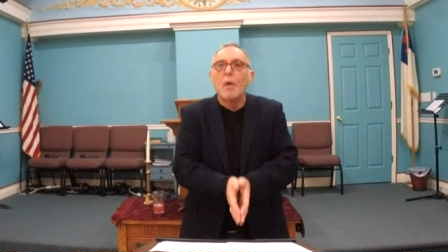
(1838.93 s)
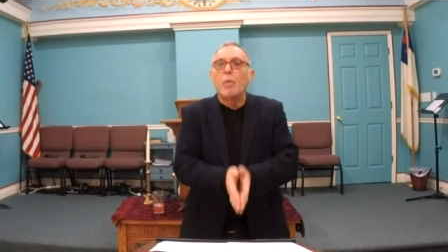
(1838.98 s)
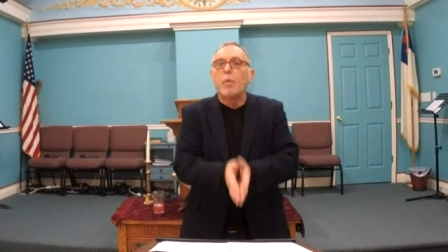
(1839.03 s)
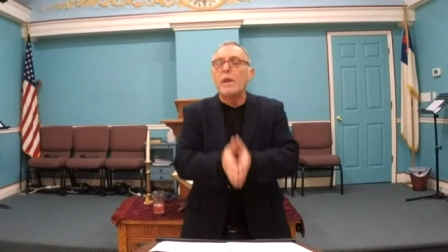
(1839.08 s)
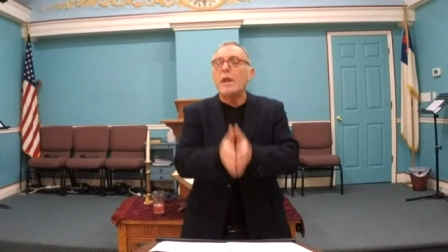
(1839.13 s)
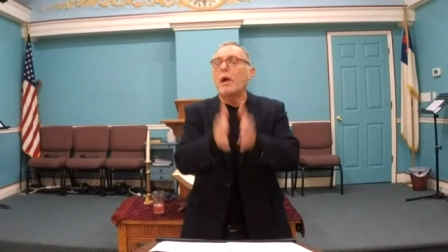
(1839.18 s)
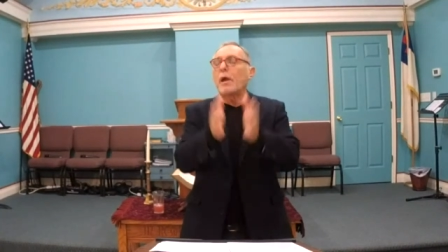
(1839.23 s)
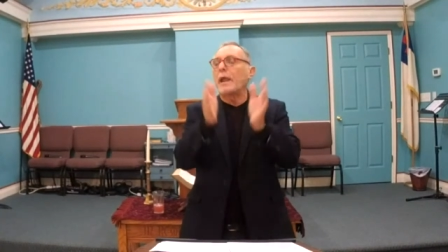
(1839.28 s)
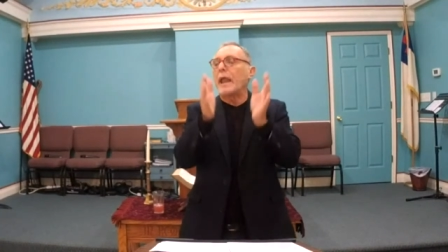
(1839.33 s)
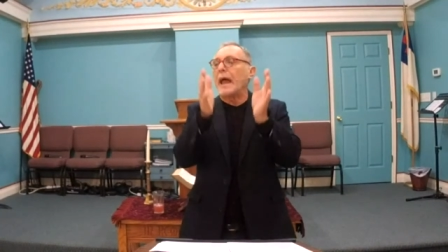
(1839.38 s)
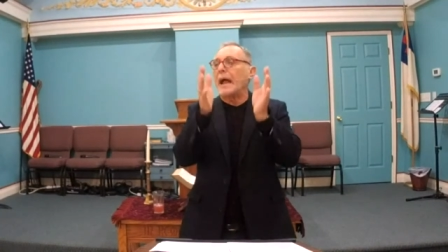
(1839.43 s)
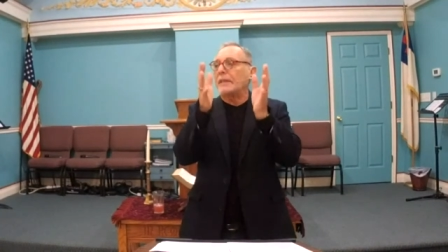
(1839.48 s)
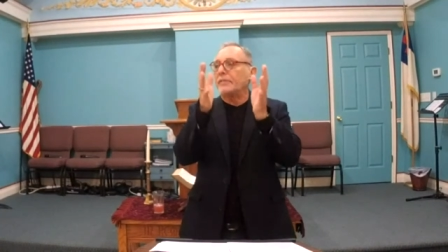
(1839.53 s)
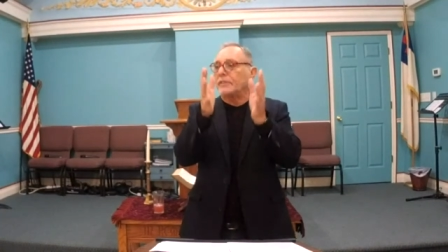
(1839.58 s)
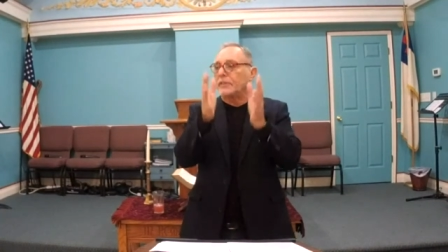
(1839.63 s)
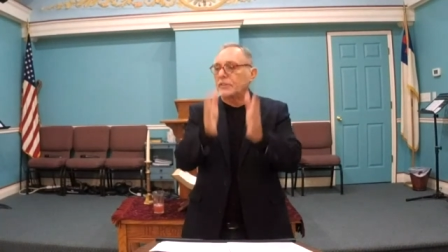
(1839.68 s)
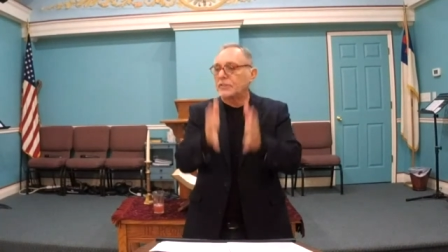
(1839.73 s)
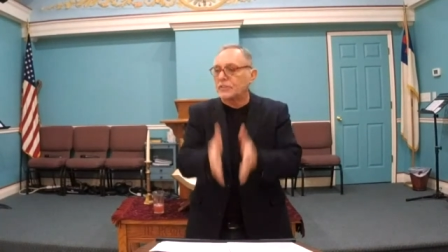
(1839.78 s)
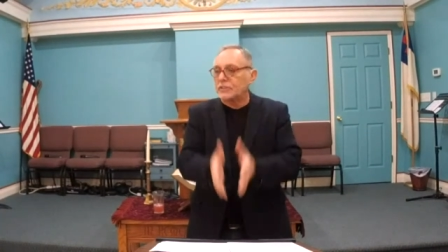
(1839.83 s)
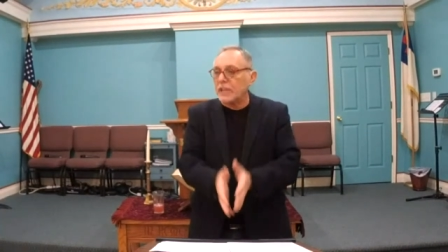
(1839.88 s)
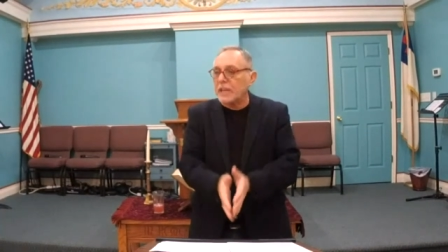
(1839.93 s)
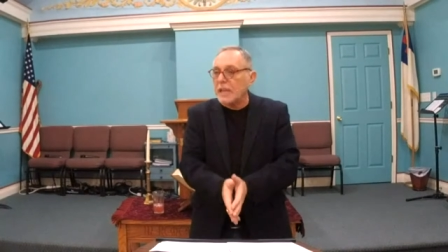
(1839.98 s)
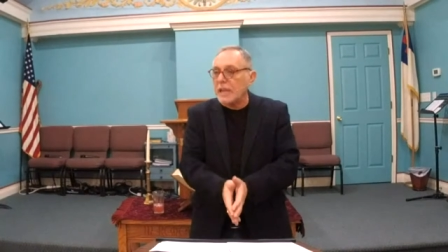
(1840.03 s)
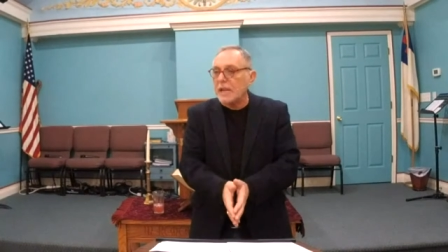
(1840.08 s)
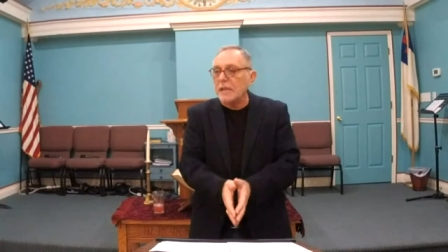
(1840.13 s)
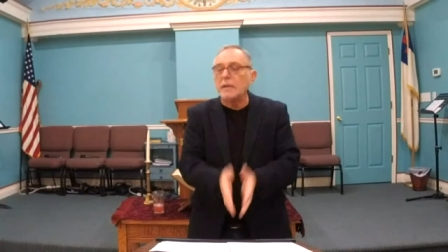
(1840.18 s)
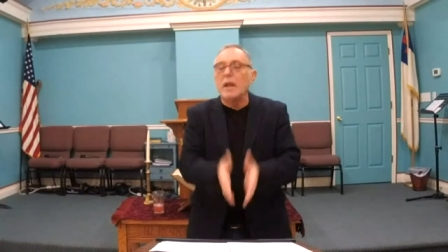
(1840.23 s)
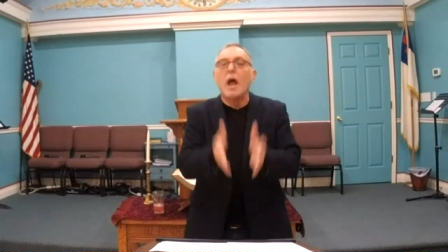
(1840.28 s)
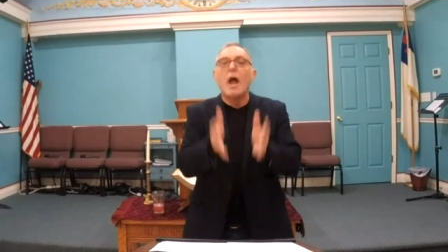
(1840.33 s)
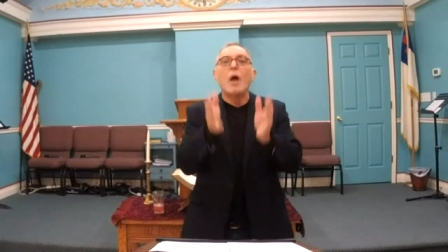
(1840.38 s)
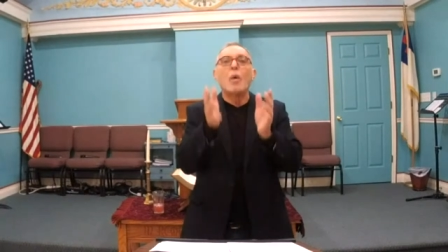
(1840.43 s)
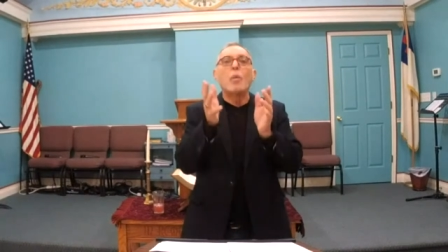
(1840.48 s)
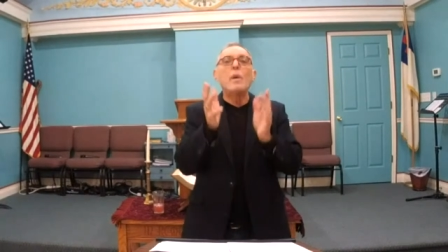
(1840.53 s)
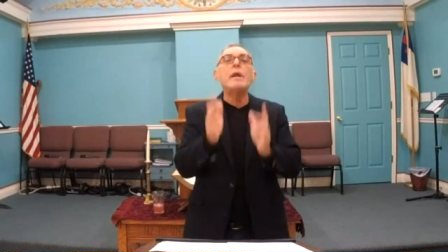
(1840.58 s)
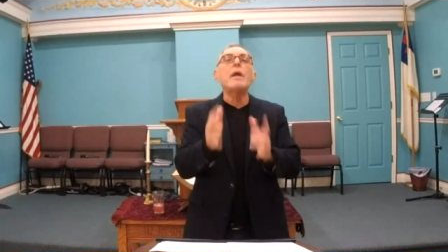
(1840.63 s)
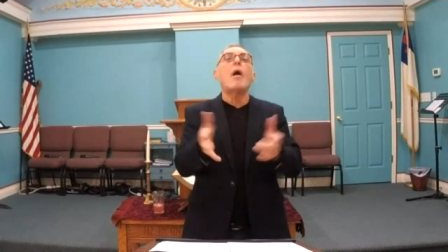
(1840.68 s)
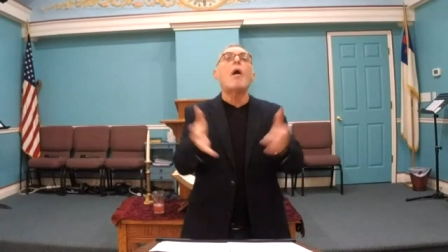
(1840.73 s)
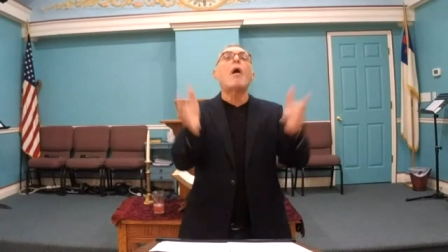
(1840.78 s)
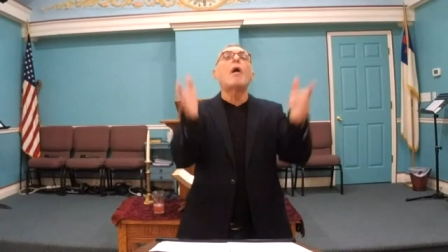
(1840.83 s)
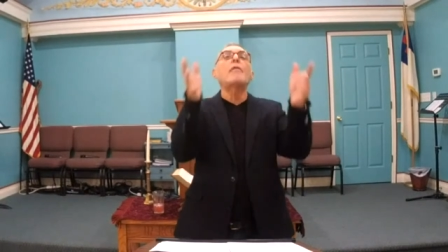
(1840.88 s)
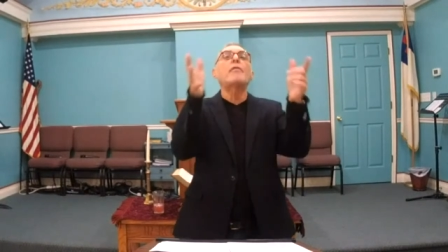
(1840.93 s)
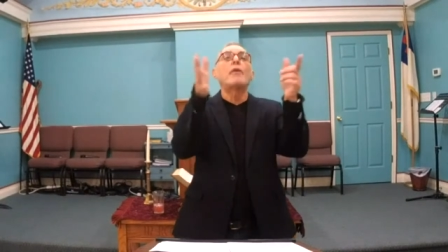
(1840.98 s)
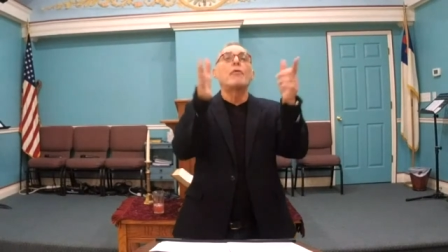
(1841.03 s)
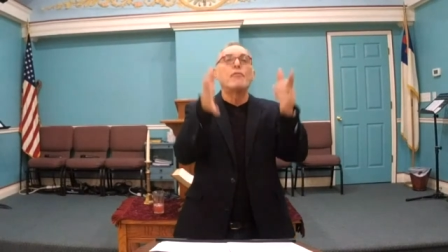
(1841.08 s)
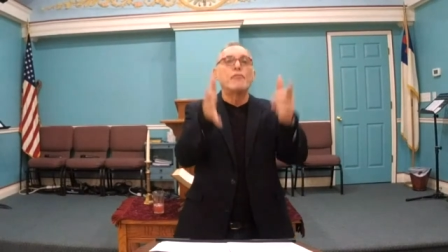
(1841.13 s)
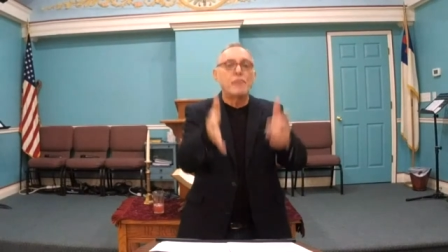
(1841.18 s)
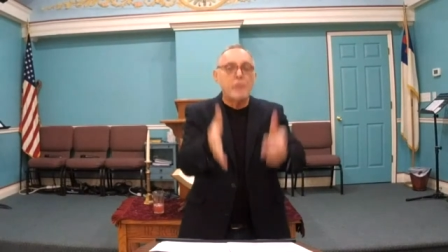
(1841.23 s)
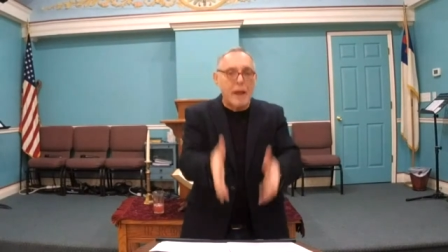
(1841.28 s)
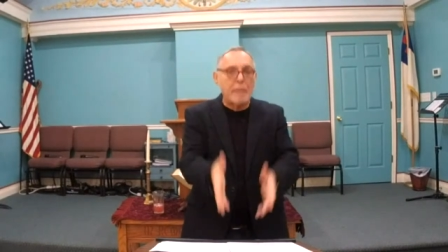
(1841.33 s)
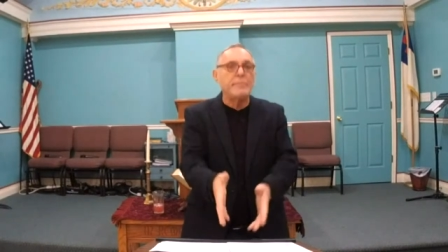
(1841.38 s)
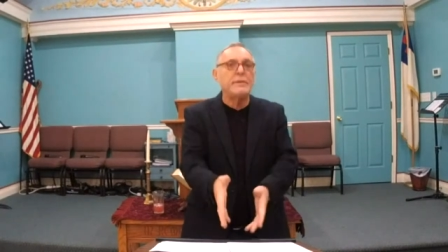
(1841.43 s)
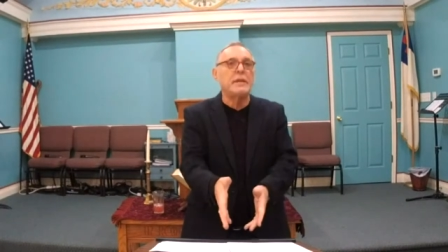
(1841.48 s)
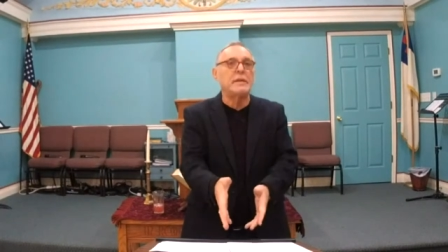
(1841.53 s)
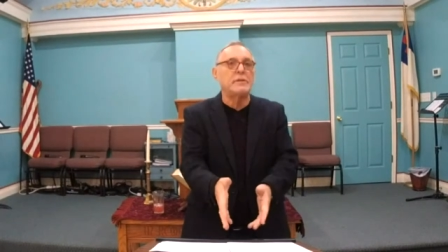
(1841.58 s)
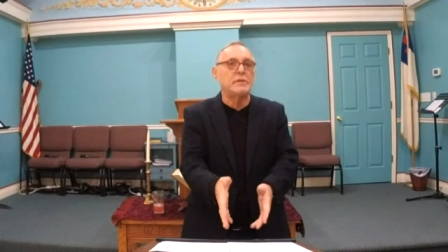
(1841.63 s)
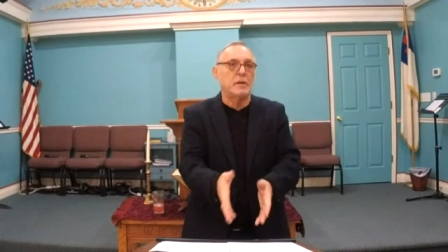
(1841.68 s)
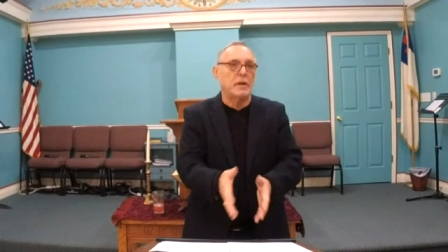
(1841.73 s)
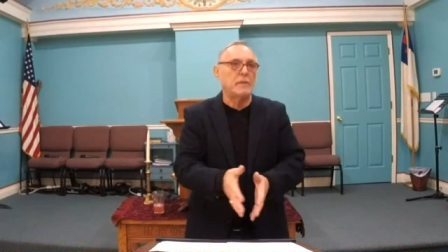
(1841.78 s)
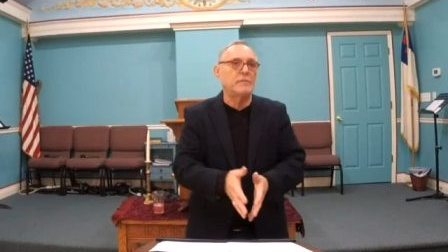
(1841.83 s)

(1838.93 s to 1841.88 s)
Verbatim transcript: We are not the seed; we are the remnant